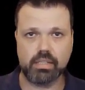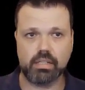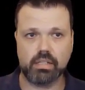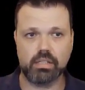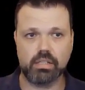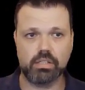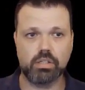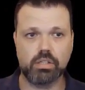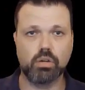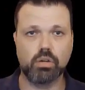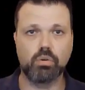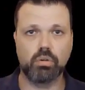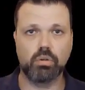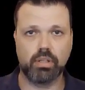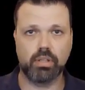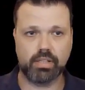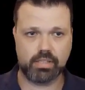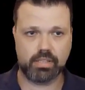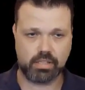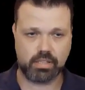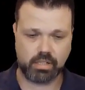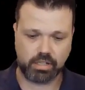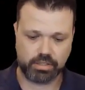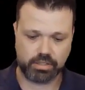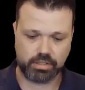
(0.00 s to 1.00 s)
So let's
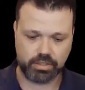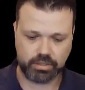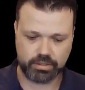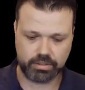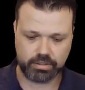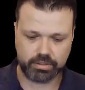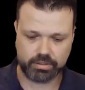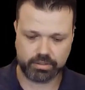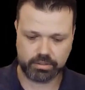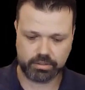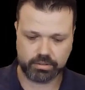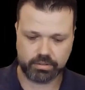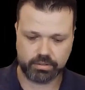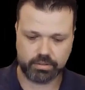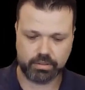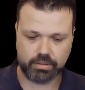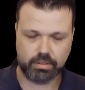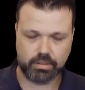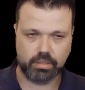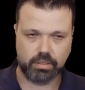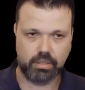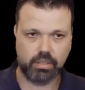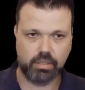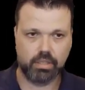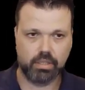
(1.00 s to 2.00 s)
start it.
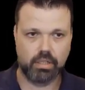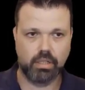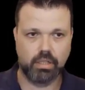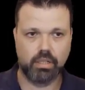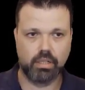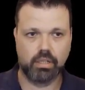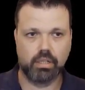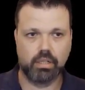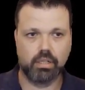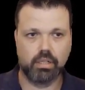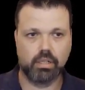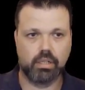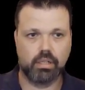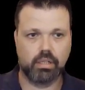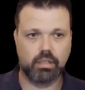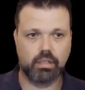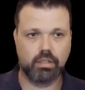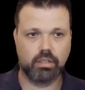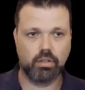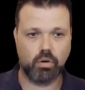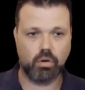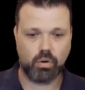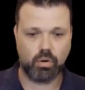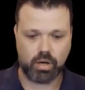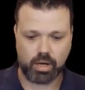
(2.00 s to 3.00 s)

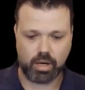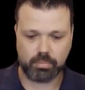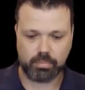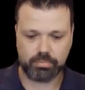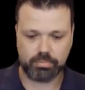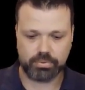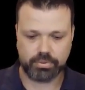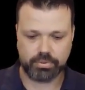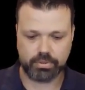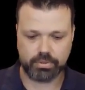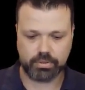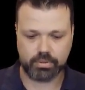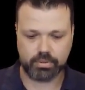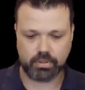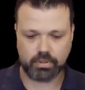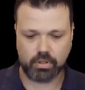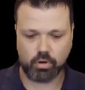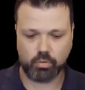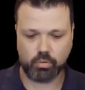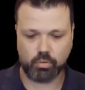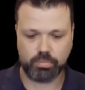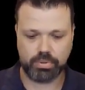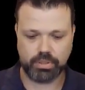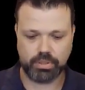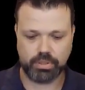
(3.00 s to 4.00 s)
nohup,
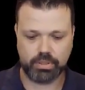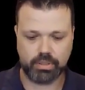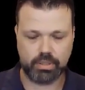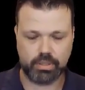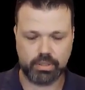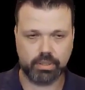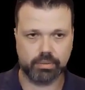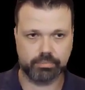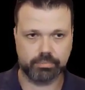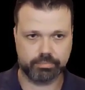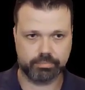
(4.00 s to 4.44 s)
OPT,